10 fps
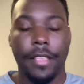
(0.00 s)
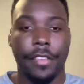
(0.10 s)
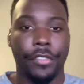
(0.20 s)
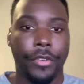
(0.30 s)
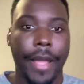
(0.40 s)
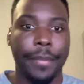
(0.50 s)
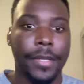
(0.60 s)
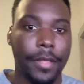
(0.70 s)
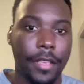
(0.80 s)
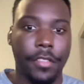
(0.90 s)
they
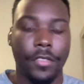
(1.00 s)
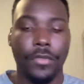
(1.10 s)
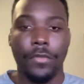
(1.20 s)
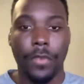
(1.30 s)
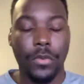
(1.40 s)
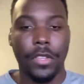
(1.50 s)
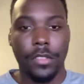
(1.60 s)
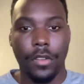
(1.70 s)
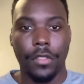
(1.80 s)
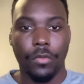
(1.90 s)
scrapped this to focus
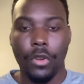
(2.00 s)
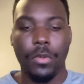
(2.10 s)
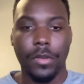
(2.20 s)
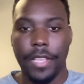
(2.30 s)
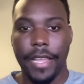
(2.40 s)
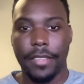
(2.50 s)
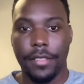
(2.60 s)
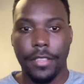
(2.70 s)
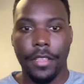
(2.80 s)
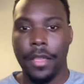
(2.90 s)
on the
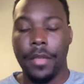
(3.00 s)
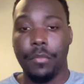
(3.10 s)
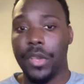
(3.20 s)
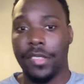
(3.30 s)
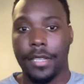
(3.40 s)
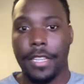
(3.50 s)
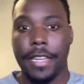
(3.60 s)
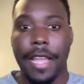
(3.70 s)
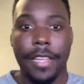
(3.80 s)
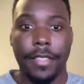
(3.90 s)
robotaxi. Musk
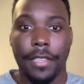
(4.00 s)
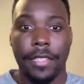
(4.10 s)
denied the